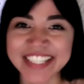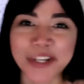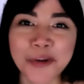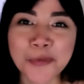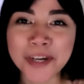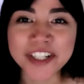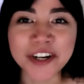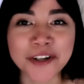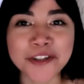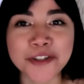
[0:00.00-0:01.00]
What
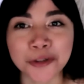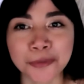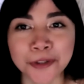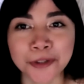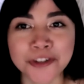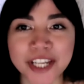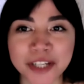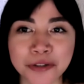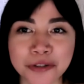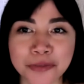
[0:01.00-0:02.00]
cars or
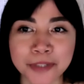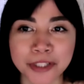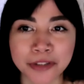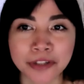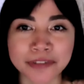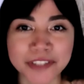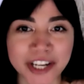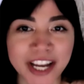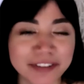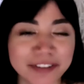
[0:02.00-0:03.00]
motorcycles would you love to
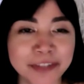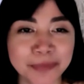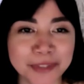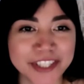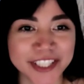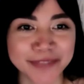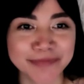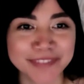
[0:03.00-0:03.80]
have in the museum?